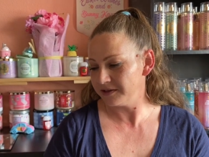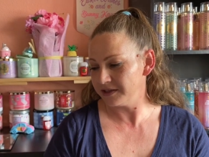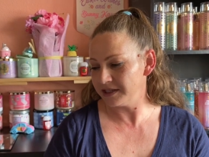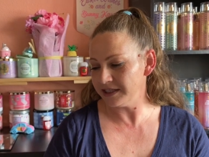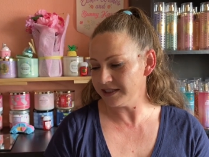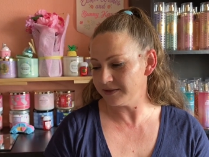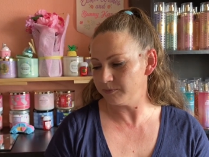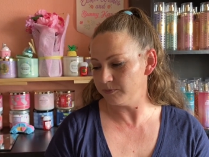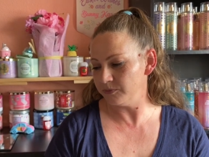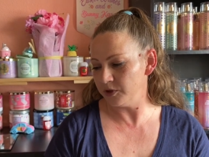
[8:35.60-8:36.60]
this
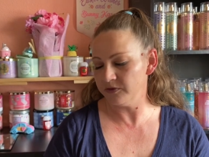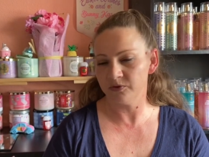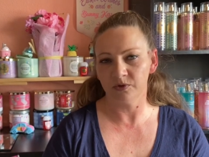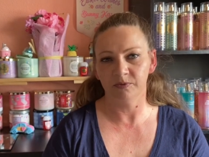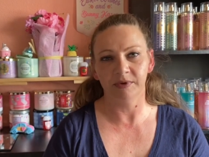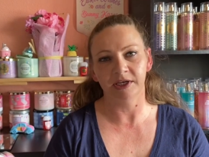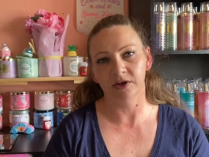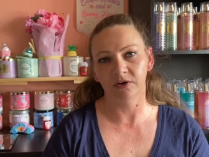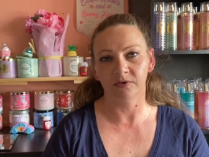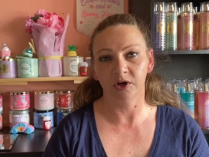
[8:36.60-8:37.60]
moved with me
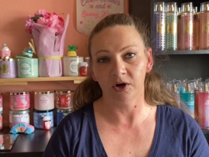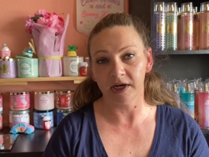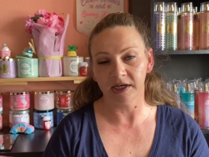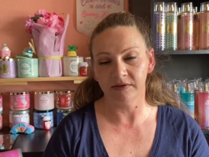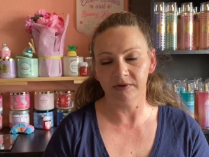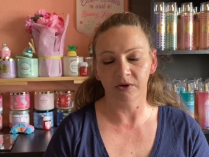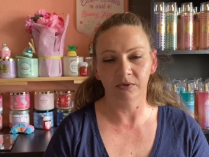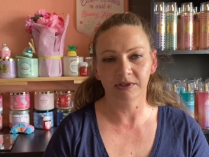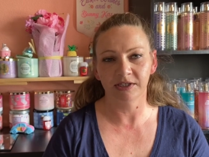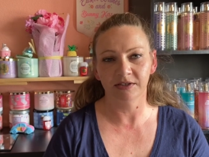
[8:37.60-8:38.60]
over here. I didn't even know it
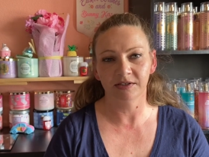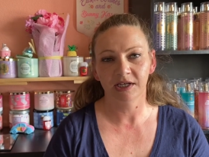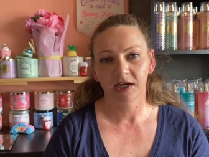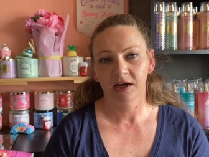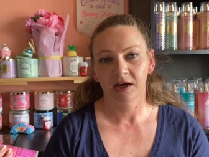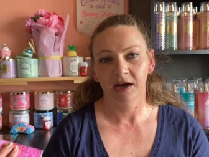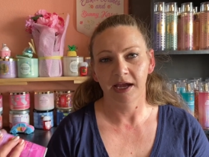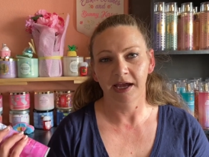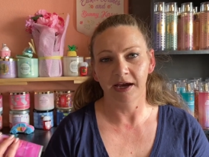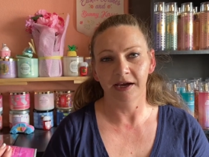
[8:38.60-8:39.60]
was used.
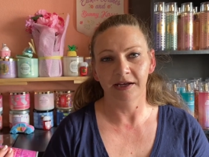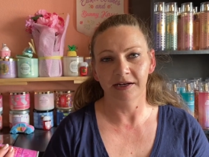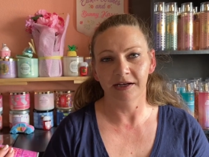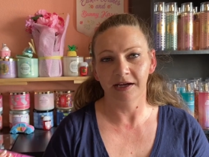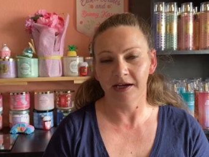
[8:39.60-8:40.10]
And